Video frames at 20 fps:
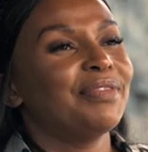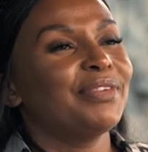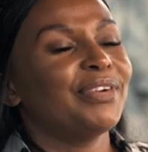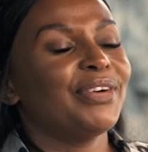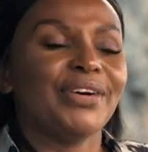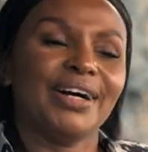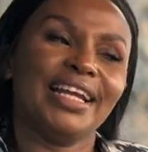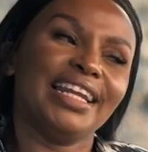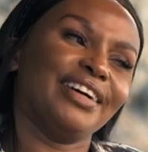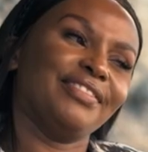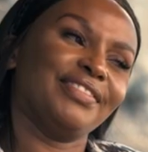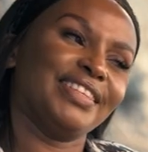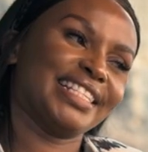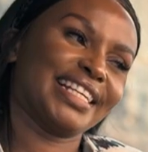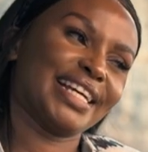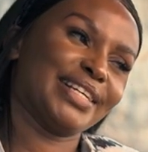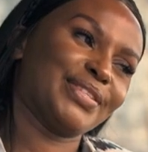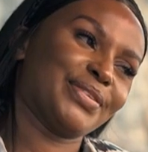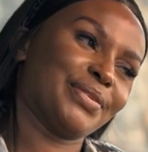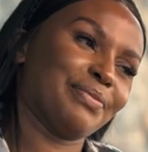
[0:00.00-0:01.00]
Oh, I love this
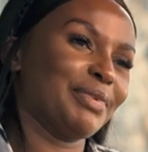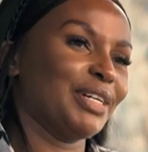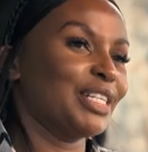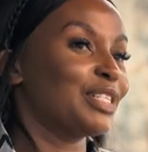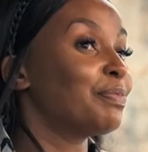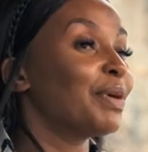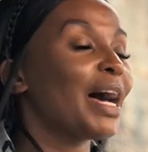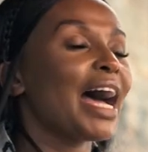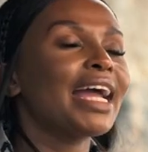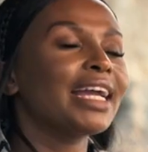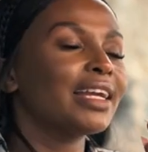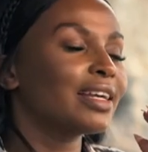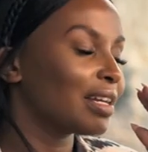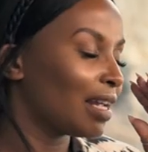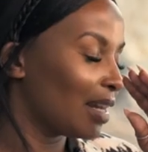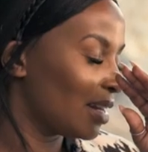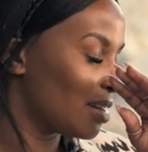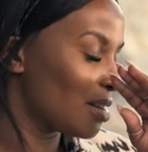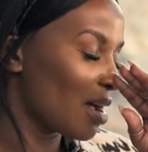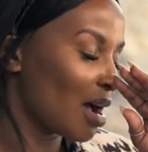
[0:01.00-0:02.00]
guy so much, but I
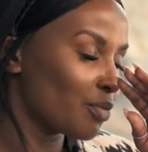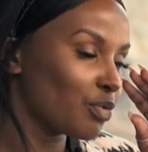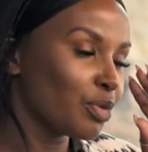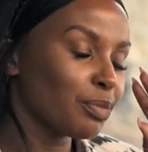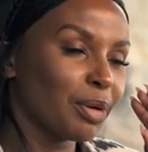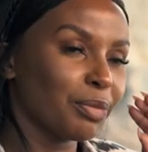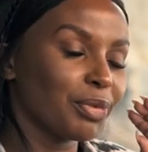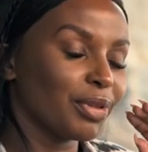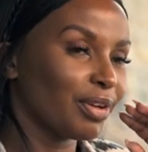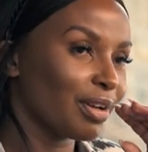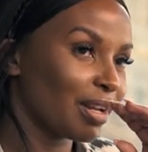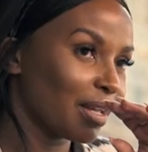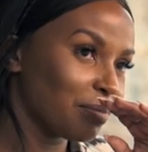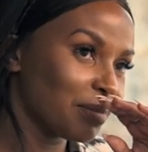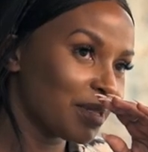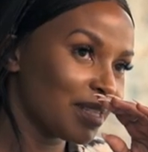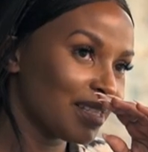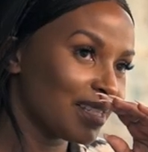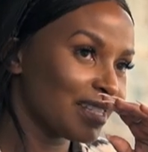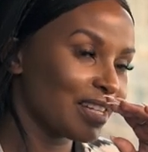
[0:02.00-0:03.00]
cannot remember their
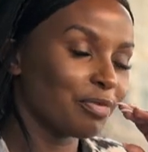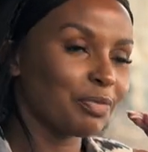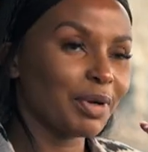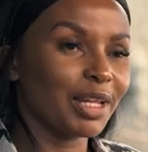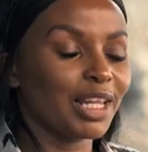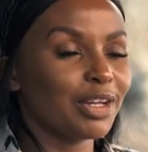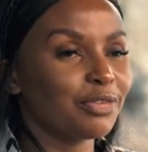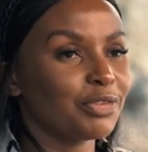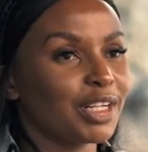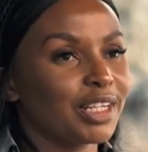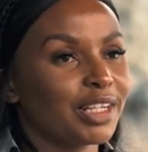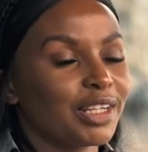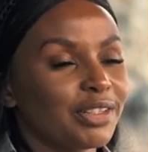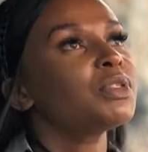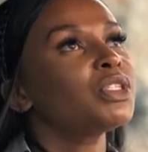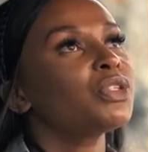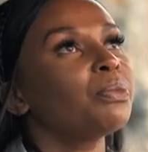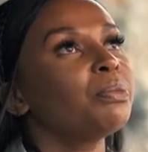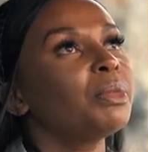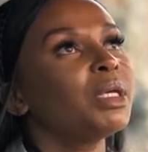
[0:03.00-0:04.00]
names to save my life right now.
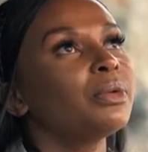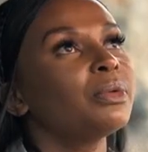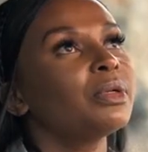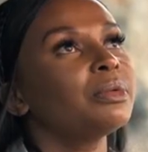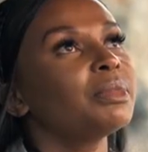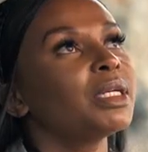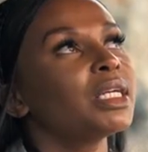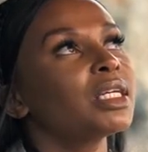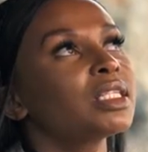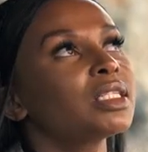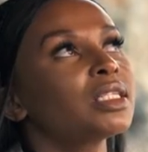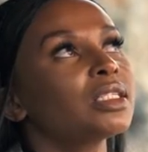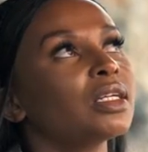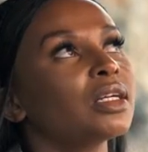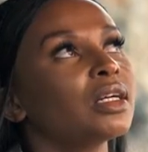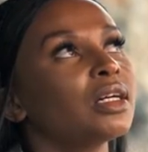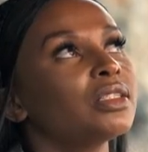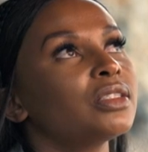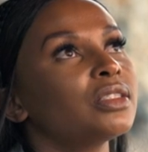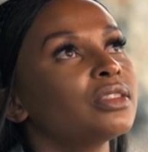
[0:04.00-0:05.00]
To me, what makes
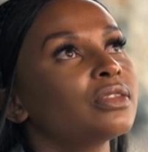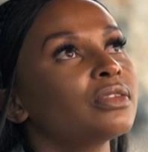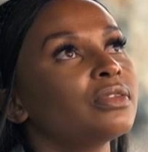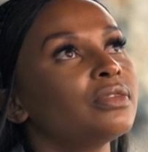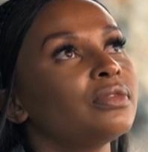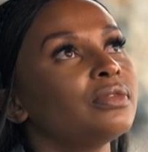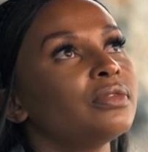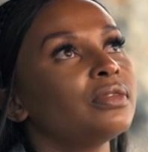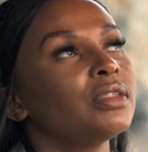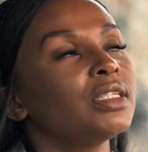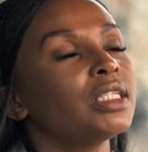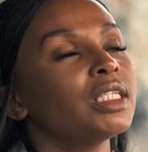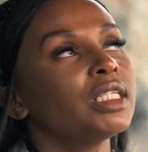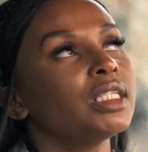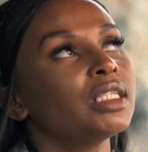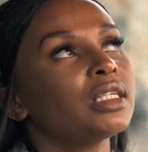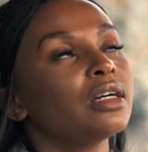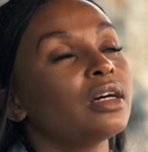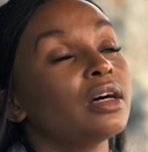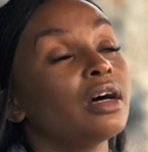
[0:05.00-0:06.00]
a content
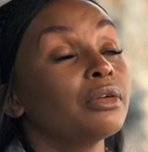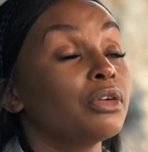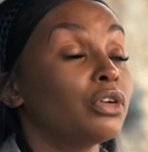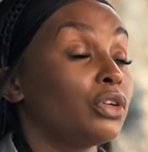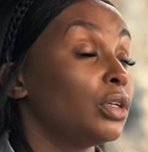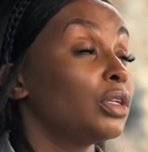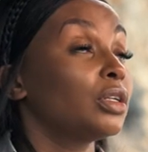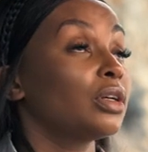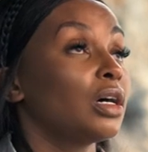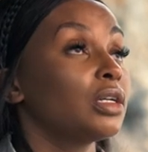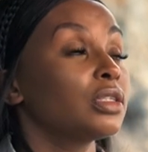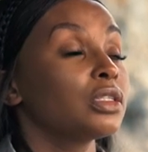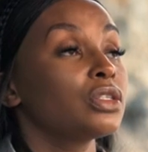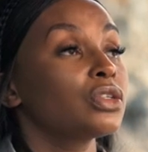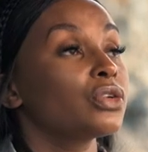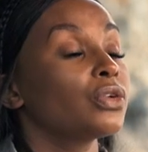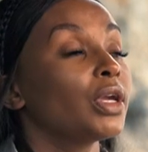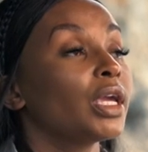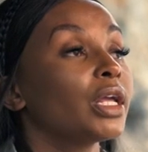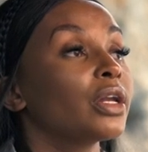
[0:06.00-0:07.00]
a good
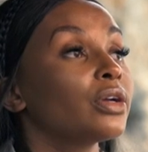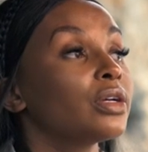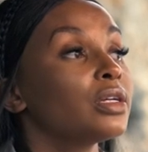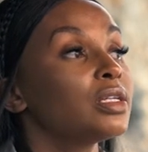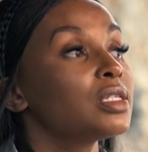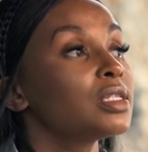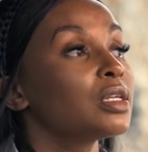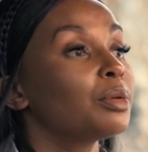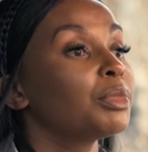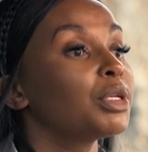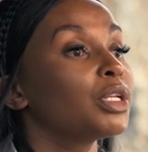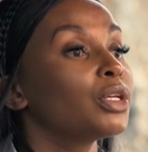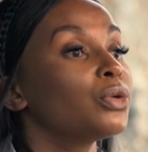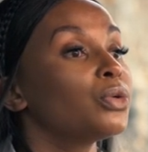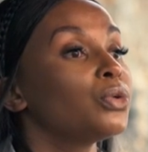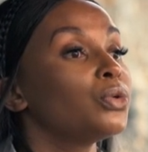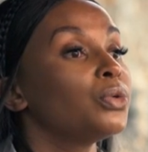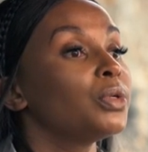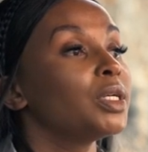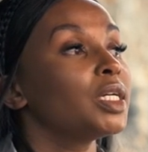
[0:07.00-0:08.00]
content creator is somebody
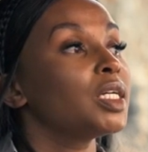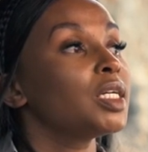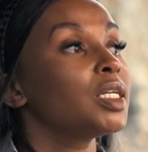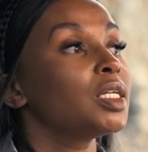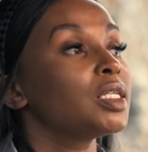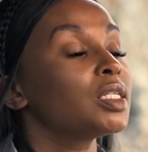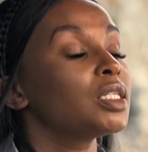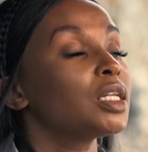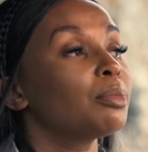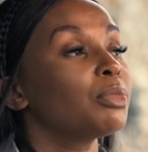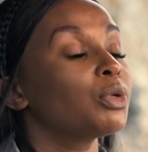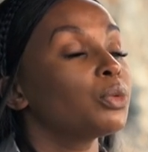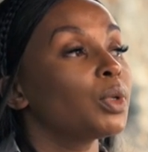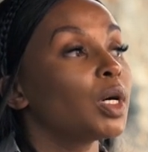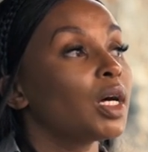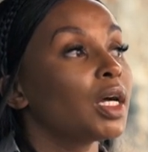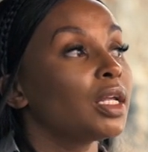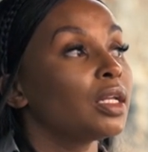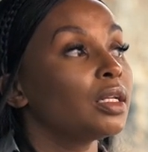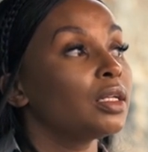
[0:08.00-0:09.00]
who is, number
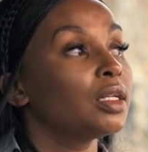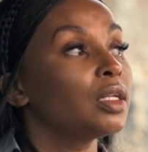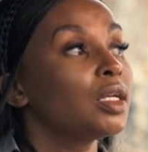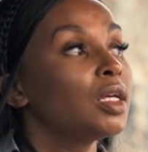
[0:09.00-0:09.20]
one,